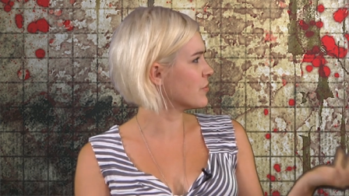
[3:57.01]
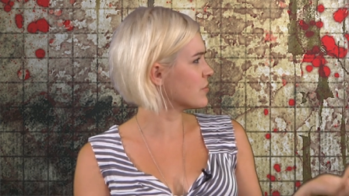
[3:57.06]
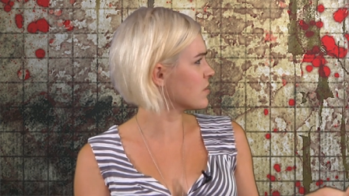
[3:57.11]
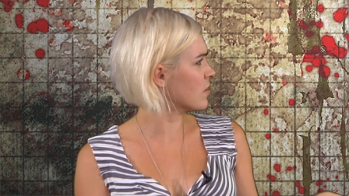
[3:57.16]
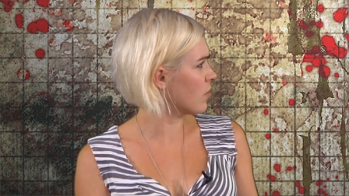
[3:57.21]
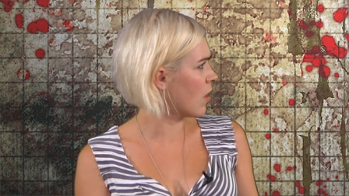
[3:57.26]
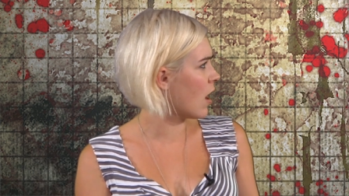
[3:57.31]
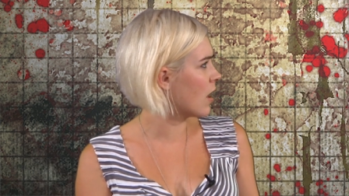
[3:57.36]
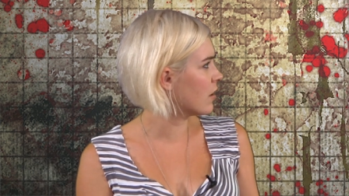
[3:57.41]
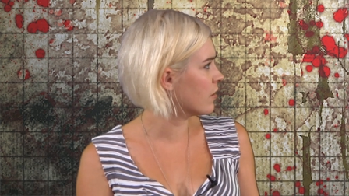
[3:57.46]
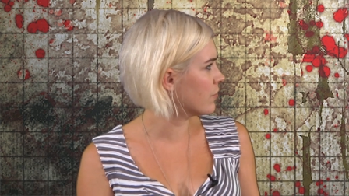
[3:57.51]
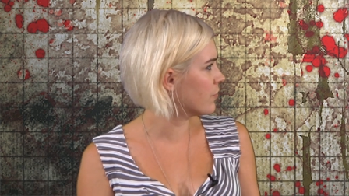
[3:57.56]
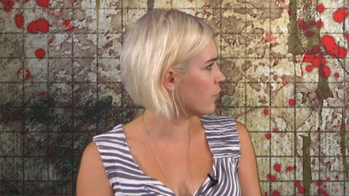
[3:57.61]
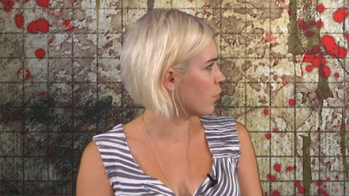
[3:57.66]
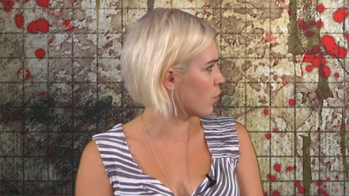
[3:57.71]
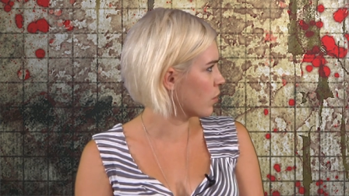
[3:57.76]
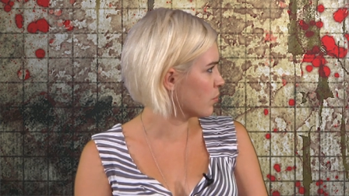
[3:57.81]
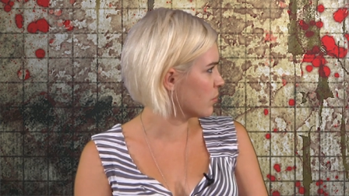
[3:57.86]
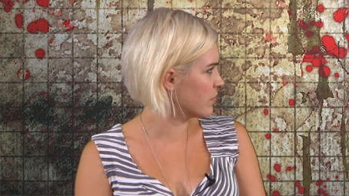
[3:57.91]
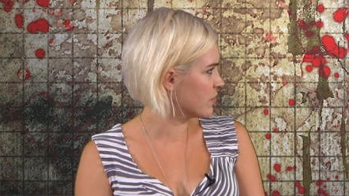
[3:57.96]
there's a lot of
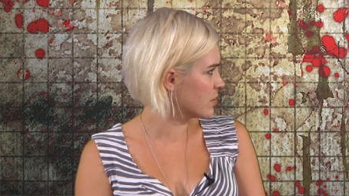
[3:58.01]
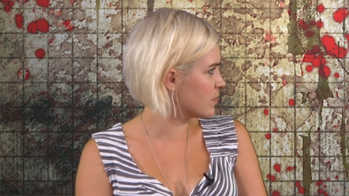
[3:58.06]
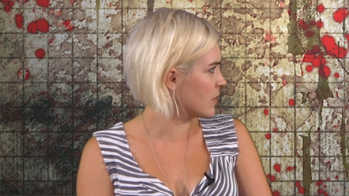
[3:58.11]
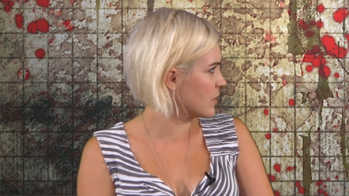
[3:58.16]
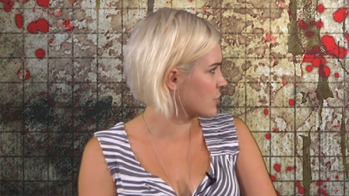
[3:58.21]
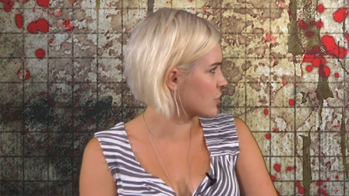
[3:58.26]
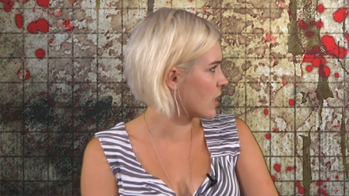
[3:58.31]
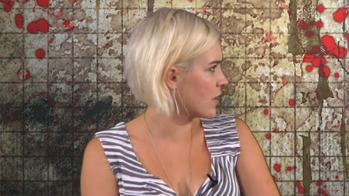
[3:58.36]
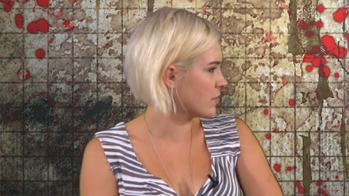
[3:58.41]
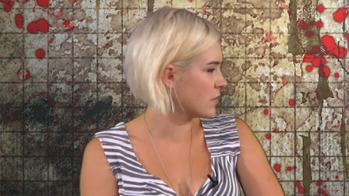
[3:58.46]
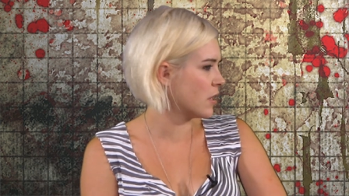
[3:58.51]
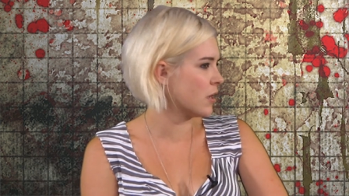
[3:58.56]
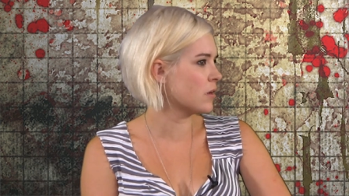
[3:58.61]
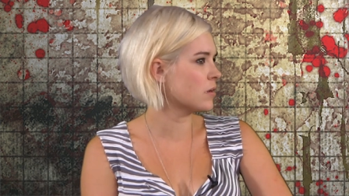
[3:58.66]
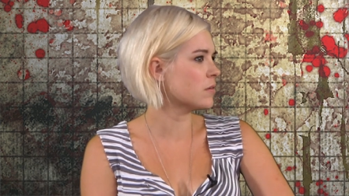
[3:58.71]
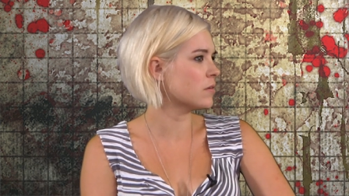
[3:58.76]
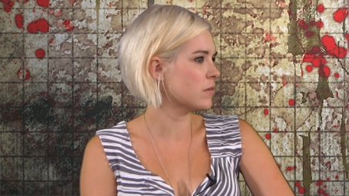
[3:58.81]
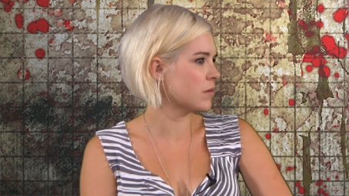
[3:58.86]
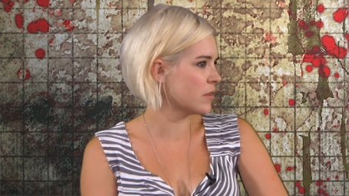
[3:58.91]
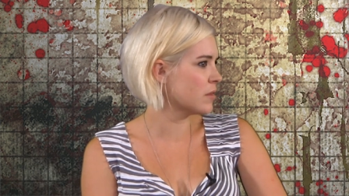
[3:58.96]
horror movies being shot there
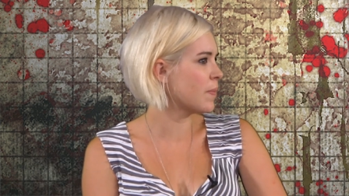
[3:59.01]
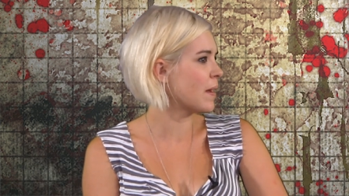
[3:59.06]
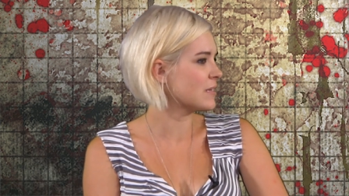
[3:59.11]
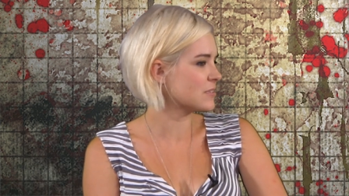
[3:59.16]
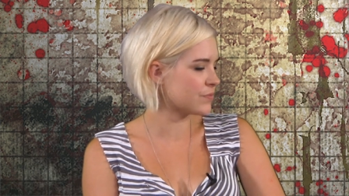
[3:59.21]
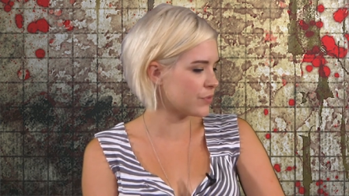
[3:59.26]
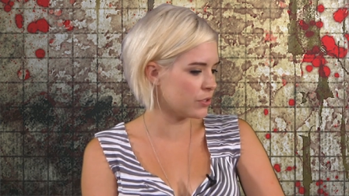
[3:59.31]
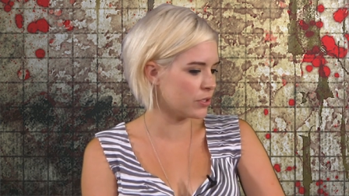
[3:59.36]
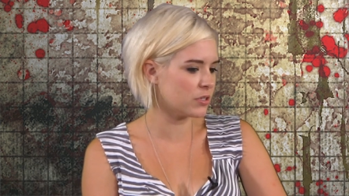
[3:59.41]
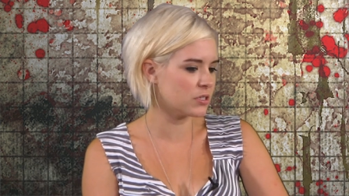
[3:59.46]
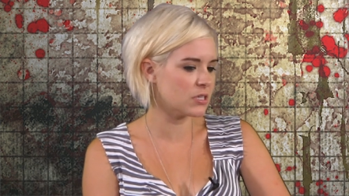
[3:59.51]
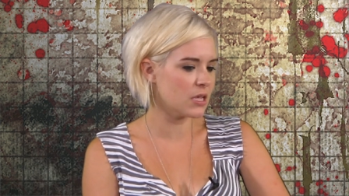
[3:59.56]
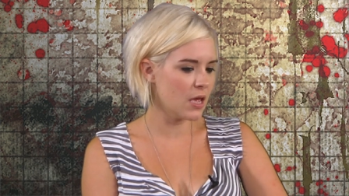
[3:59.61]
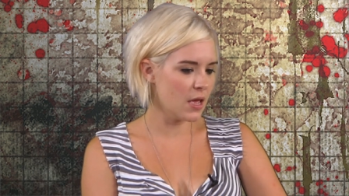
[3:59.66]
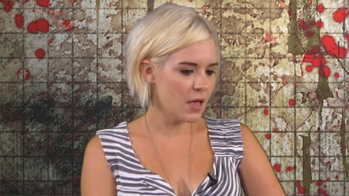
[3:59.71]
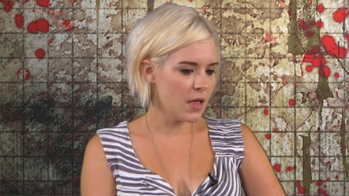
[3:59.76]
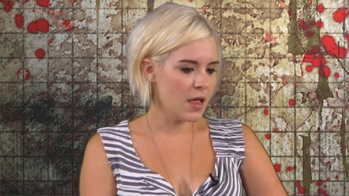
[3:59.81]
Yeah. in the past few years